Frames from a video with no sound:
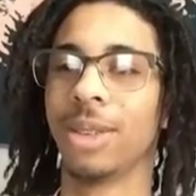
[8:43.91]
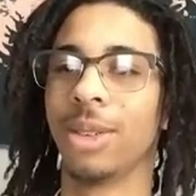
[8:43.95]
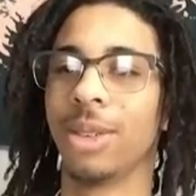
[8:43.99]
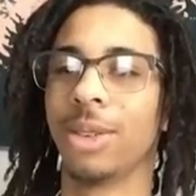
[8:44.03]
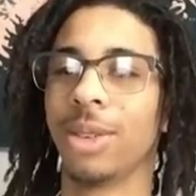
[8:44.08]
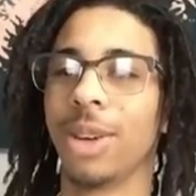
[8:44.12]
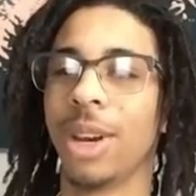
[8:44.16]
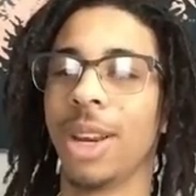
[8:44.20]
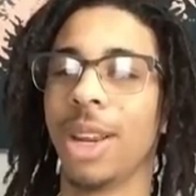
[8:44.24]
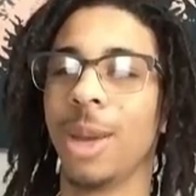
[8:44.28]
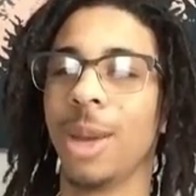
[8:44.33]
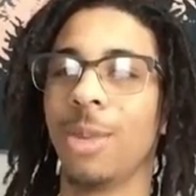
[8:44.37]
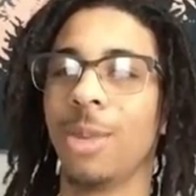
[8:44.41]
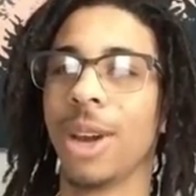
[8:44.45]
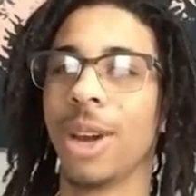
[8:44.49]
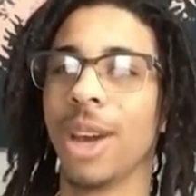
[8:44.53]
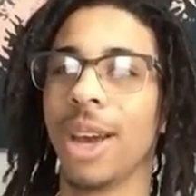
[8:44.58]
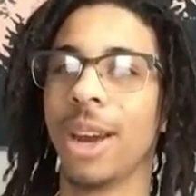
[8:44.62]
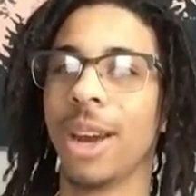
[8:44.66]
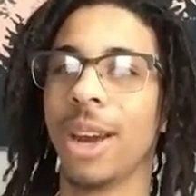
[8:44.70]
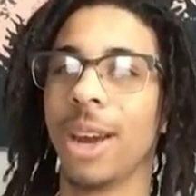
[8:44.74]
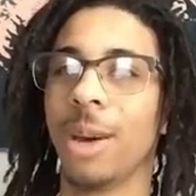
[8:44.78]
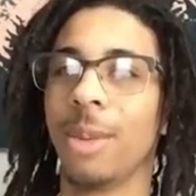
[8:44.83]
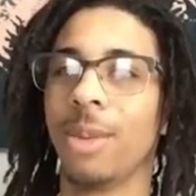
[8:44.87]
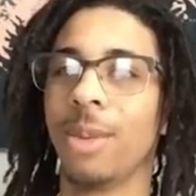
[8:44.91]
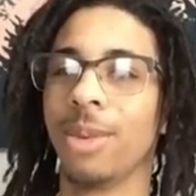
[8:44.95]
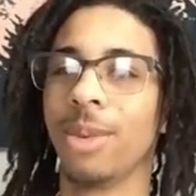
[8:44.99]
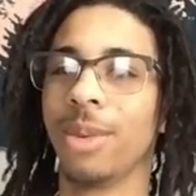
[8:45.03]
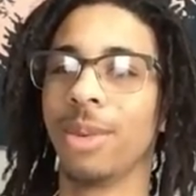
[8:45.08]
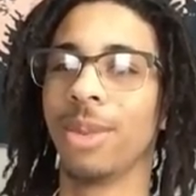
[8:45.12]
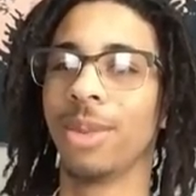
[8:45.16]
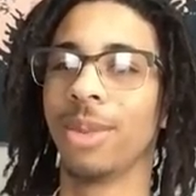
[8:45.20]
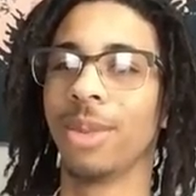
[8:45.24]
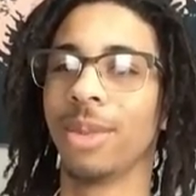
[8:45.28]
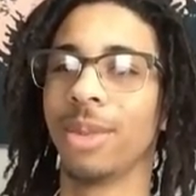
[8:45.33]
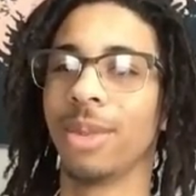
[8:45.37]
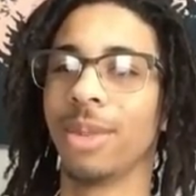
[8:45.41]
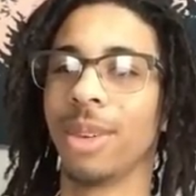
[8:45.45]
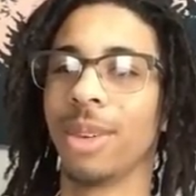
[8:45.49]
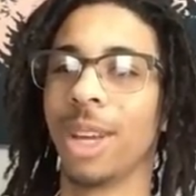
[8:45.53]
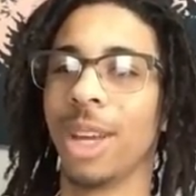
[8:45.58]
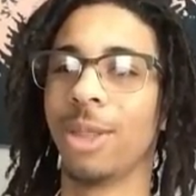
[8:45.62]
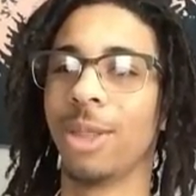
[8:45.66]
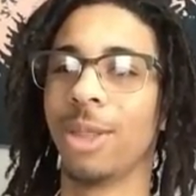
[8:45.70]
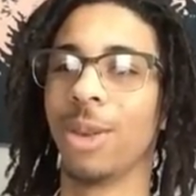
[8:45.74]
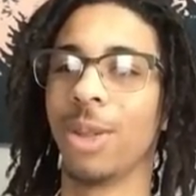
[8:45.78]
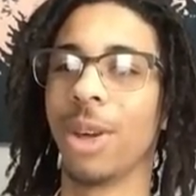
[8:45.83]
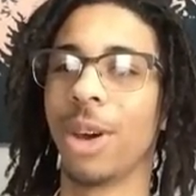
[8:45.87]
Try to keep your head up,
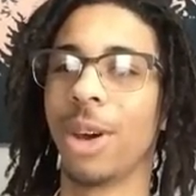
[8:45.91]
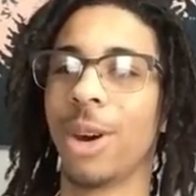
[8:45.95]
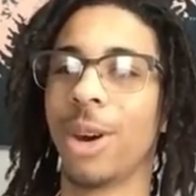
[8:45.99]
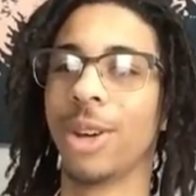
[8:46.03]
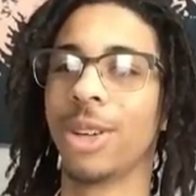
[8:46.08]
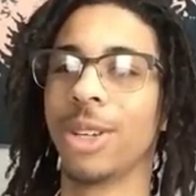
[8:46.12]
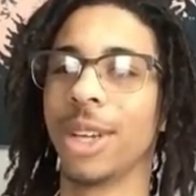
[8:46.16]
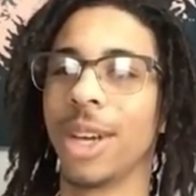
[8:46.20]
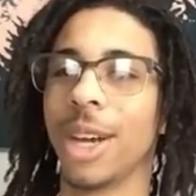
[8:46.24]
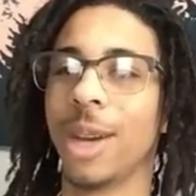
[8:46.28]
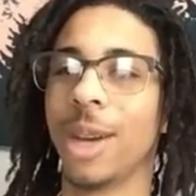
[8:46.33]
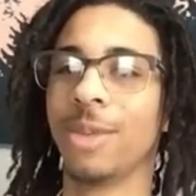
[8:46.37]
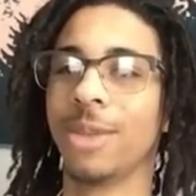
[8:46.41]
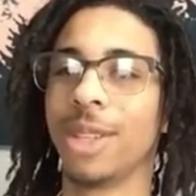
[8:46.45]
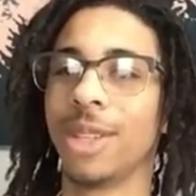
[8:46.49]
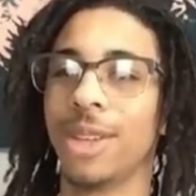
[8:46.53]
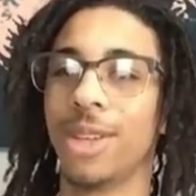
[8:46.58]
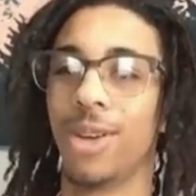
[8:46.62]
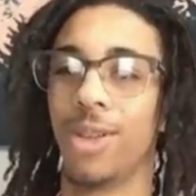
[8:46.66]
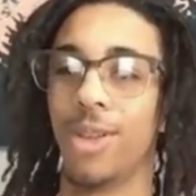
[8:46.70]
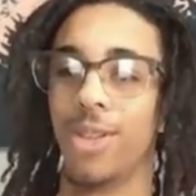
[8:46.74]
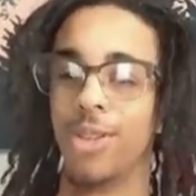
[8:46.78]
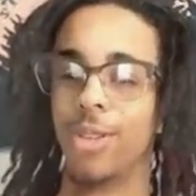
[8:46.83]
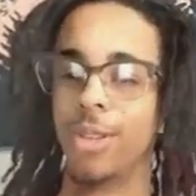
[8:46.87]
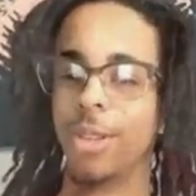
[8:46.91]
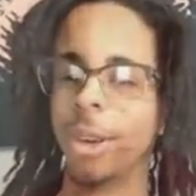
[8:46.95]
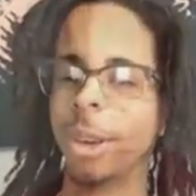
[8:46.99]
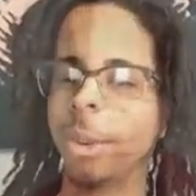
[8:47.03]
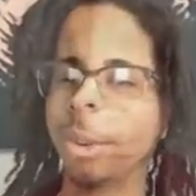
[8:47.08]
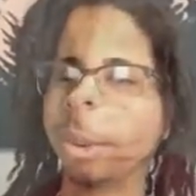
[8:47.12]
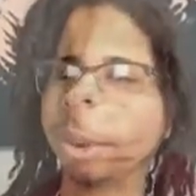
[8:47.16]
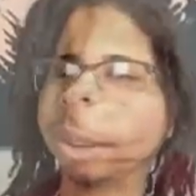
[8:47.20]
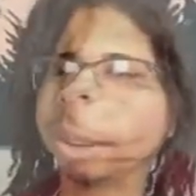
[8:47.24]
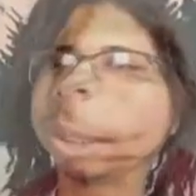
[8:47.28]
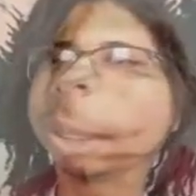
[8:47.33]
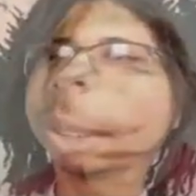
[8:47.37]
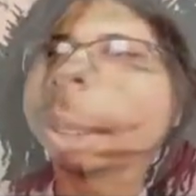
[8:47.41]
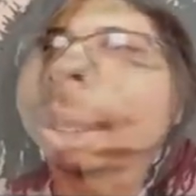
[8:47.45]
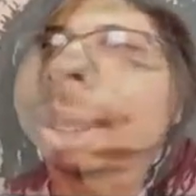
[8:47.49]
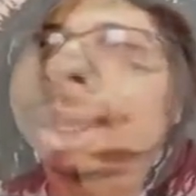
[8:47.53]
get through the hard times until there's good ones.